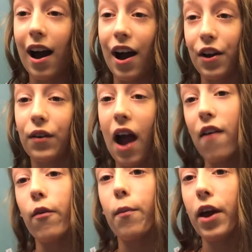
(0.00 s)
I don't
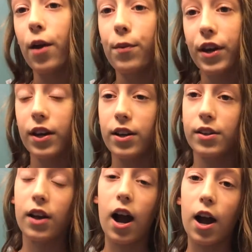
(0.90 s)
have a bae
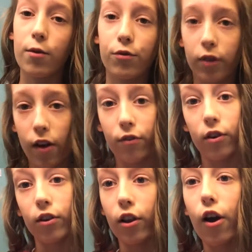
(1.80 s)
because I am
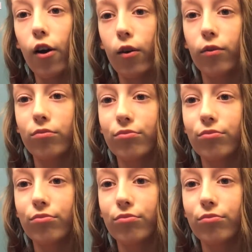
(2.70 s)
forever alone.